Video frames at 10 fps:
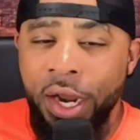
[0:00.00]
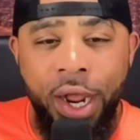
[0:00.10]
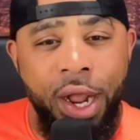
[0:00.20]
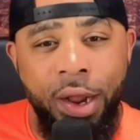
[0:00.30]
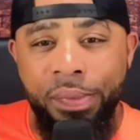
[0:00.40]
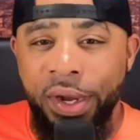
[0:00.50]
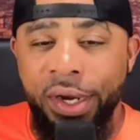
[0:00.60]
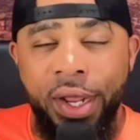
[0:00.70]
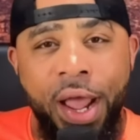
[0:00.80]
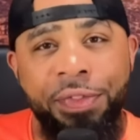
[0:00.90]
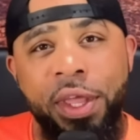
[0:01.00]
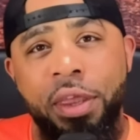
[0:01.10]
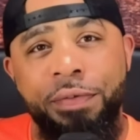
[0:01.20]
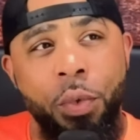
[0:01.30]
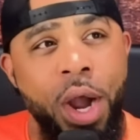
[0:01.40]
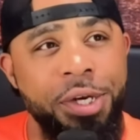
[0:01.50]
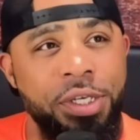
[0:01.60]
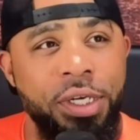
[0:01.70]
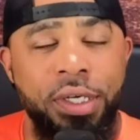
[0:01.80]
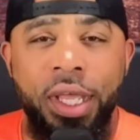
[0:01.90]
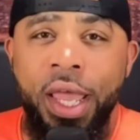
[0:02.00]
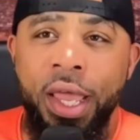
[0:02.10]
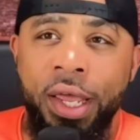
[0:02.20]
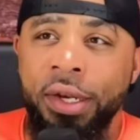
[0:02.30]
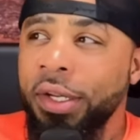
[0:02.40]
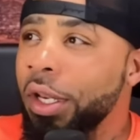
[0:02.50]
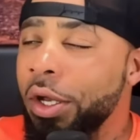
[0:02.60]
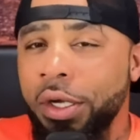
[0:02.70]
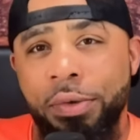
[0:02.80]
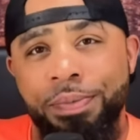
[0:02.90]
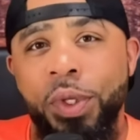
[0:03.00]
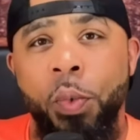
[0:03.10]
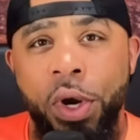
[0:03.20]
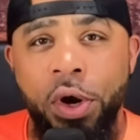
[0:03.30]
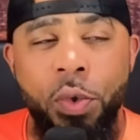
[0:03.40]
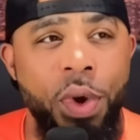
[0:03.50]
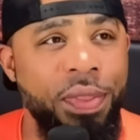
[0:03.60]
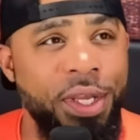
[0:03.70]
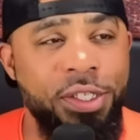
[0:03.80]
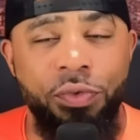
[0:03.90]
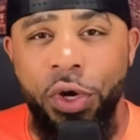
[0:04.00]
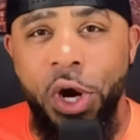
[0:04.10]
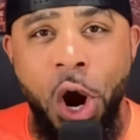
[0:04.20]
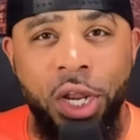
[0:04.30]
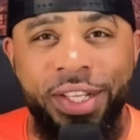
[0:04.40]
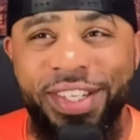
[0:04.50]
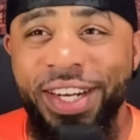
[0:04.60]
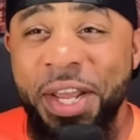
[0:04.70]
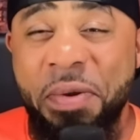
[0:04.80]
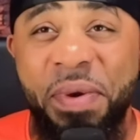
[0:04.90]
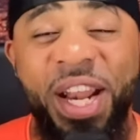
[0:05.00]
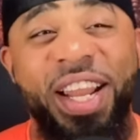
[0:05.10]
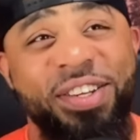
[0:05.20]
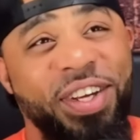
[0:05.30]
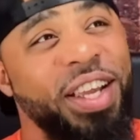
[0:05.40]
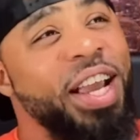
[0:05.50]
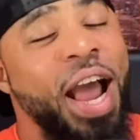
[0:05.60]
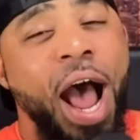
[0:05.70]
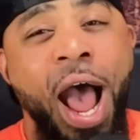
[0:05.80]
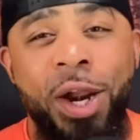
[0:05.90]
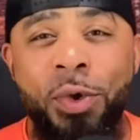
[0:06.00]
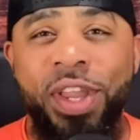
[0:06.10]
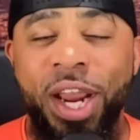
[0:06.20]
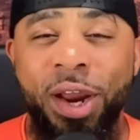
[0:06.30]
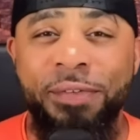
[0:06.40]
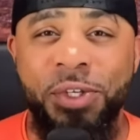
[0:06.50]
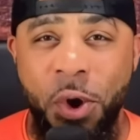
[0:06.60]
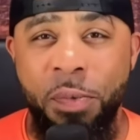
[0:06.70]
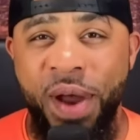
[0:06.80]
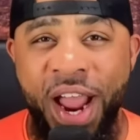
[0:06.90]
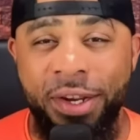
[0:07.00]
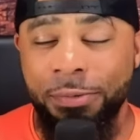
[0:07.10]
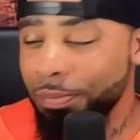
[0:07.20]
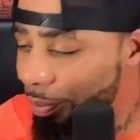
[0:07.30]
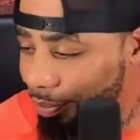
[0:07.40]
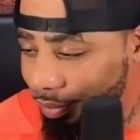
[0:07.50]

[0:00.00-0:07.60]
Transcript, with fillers: Uh, but I thank you for watching. And look, we're going to win this regardless. It doesn't. matter. Listen, I don't care if Joe Biden